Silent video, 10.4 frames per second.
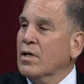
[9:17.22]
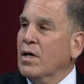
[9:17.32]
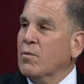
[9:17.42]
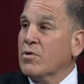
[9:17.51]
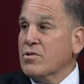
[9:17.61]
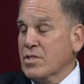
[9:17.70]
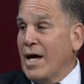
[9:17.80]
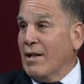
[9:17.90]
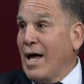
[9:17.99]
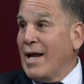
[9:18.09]
where there's
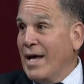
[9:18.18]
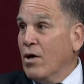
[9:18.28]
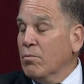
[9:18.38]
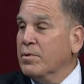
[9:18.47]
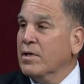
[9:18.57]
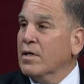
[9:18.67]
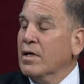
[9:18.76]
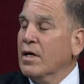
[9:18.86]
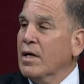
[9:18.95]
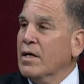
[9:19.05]
not a lot of help
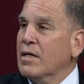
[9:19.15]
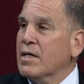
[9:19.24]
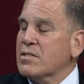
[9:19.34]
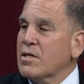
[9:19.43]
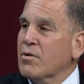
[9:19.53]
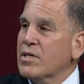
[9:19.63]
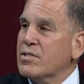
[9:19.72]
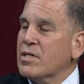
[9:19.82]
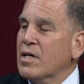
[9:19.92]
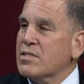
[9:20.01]
as there
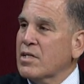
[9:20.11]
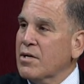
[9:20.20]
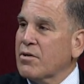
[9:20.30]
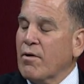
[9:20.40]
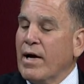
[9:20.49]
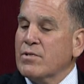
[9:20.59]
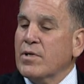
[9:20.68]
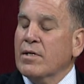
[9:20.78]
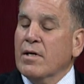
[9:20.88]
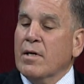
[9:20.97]
is as an
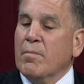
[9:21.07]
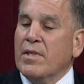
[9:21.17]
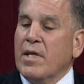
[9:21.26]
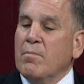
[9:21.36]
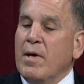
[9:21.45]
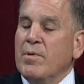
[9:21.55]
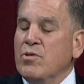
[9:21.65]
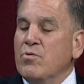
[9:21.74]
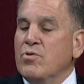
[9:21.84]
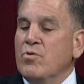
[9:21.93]
undergraduate, but then maybe
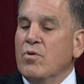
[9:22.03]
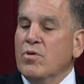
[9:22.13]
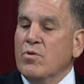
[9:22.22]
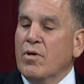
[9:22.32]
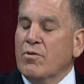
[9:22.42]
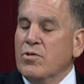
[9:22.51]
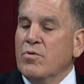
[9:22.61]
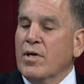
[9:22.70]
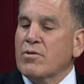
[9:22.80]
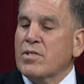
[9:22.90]
do their 2
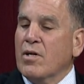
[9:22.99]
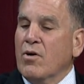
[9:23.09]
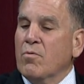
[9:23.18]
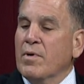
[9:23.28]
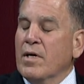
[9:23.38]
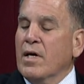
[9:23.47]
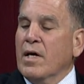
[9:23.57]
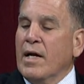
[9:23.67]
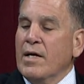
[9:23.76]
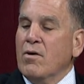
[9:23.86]
years at home.
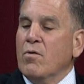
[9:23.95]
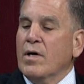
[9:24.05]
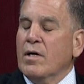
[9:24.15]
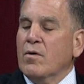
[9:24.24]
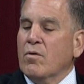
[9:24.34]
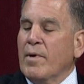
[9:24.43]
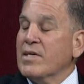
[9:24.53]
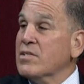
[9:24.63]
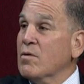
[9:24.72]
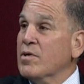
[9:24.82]
And I know when my
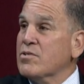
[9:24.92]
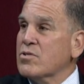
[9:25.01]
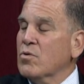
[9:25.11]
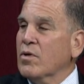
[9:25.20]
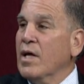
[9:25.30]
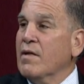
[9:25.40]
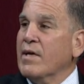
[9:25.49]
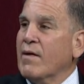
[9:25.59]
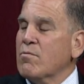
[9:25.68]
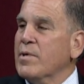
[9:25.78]
son went to school, I
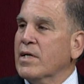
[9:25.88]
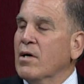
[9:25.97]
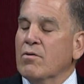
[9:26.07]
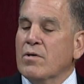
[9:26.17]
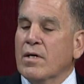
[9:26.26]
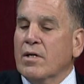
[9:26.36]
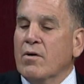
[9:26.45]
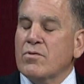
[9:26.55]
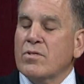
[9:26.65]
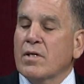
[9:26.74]
think everybody
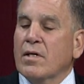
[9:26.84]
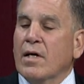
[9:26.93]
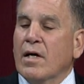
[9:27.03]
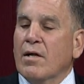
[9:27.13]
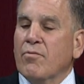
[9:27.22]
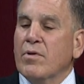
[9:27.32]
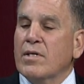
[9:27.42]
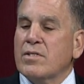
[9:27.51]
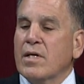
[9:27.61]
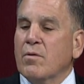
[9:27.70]
goes through
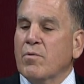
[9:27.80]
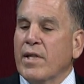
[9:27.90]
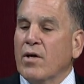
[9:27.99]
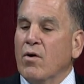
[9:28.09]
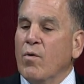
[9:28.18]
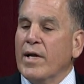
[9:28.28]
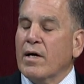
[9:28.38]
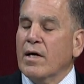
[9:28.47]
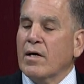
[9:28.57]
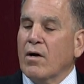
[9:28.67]
this when they go away to
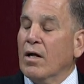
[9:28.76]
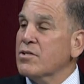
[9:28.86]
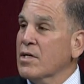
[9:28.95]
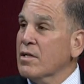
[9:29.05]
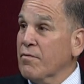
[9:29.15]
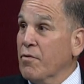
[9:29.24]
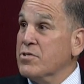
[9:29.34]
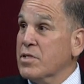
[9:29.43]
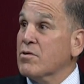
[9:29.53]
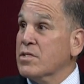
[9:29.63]
college. The
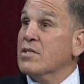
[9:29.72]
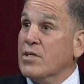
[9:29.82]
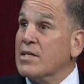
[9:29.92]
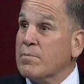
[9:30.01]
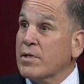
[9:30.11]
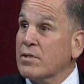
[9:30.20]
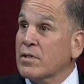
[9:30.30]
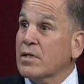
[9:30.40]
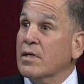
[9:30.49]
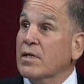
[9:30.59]
first year is an adjustment,
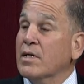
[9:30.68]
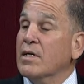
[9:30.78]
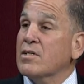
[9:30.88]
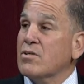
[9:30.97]
and it's